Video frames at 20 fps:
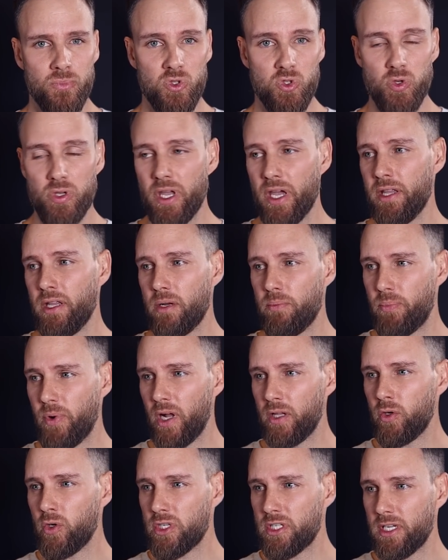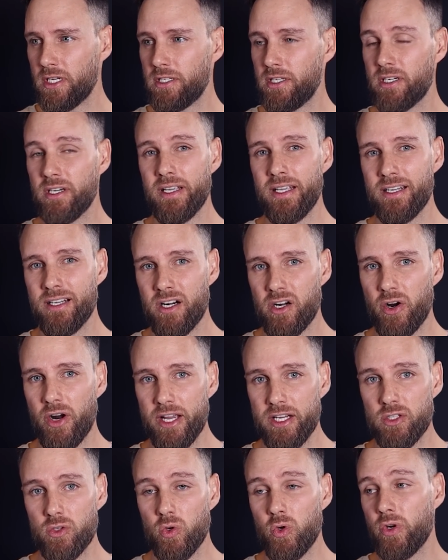to get a brother or sister in
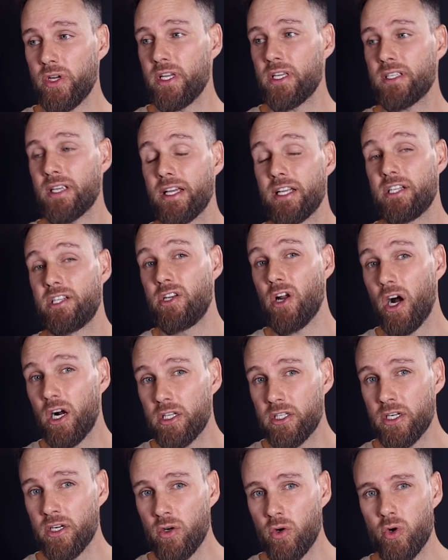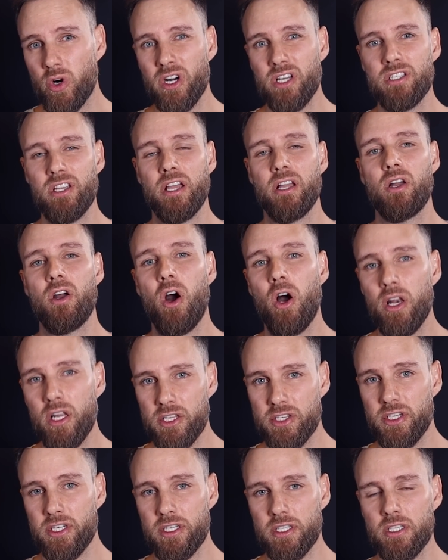Christ who is a doctor or a
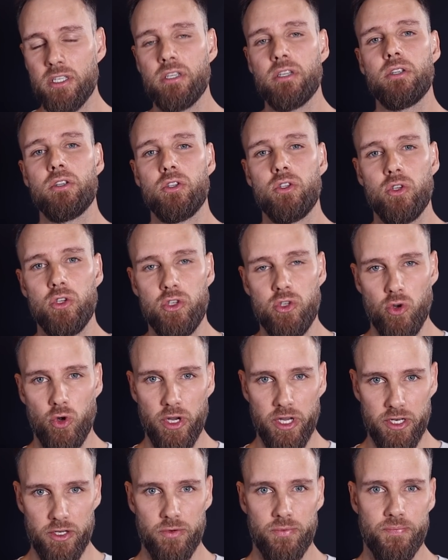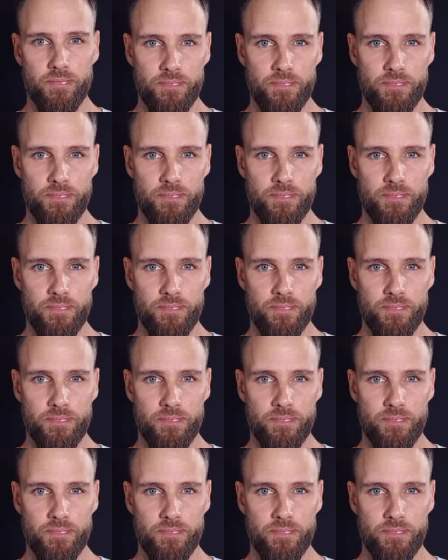psychologist to join you.